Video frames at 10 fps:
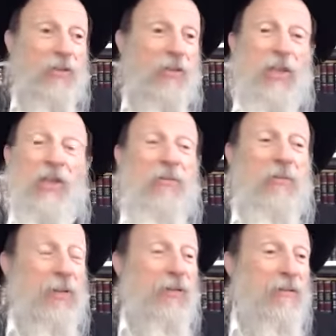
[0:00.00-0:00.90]
You saved
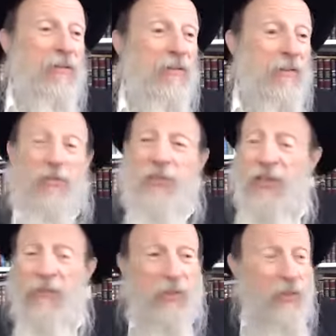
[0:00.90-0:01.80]
me. You
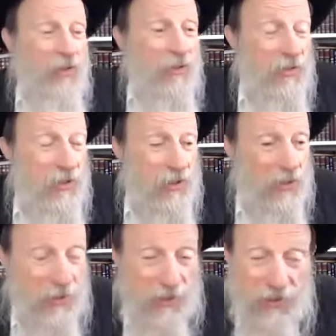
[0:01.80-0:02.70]
saved my children. they the
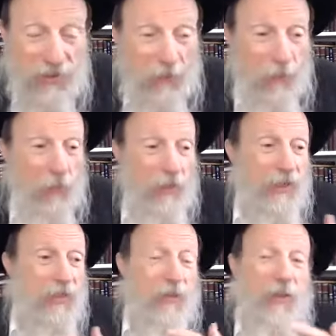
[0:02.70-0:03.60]
circumcised. What, can
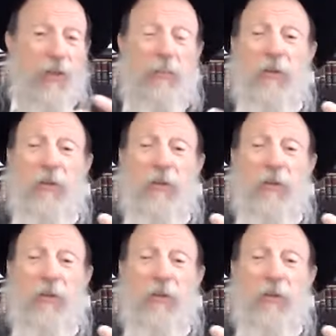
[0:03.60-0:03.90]
I do to help you?